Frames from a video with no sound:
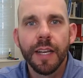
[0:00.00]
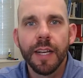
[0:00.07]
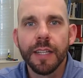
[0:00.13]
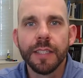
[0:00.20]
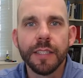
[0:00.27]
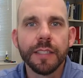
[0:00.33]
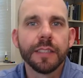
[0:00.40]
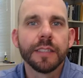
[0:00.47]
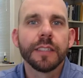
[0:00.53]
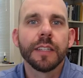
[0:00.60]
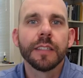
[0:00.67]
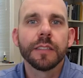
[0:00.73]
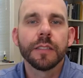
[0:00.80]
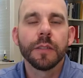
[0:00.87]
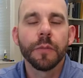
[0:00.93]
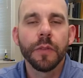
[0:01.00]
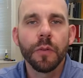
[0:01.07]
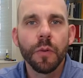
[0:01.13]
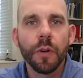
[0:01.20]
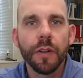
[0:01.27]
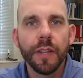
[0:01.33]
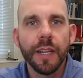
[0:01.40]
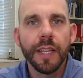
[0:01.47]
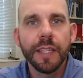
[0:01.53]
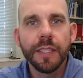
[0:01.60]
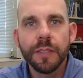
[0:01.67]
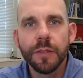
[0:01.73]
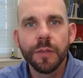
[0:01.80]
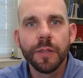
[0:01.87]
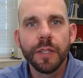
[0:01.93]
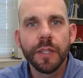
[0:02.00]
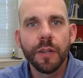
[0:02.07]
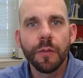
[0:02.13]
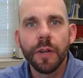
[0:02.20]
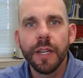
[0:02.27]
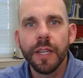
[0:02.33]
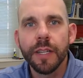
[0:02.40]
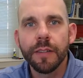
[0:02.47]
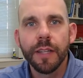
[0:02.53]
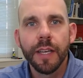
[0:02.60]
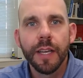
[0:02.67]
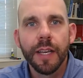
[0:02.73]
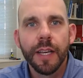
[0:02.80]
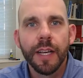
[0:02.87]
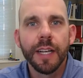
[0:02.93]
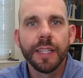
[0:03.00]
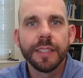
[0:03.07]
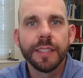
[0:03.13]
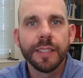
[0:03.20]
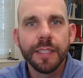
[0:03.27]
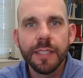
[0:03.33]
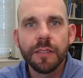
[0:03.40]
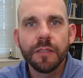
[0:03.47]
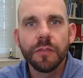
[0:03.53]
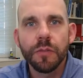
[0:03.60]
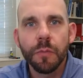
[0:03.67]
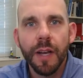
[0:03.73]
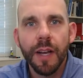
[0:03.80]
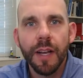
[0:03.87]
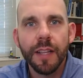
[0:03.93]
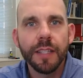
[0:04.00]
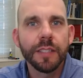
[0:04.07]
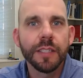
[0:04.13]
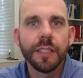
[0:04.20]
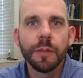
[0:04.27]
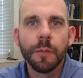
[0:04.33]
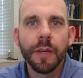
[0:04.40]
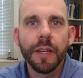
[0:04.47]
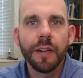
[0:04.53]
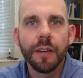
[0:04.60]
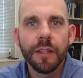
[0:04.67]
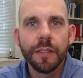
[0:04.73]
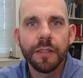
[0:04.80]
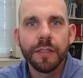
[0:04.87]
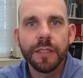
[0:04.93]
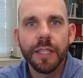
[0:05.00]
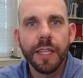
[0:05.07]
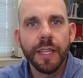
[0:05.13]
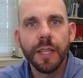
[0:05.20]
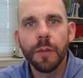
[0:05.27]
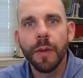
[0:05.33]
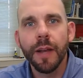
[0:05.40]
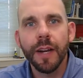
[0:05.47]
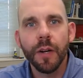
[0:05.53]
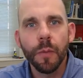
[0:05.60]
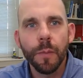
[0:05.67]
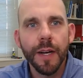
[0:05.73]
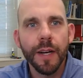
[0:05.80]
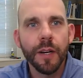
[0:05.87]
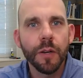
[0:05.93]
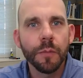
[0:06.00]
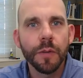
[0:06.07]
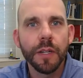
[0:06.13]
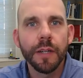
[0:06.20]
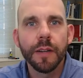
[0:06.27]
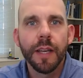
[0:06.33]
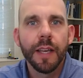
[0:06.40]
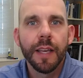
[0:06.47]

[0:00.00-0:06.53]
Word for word: uh, to discuss some of the work that he's doing around uh, systems biology to better understand the microbiome uh,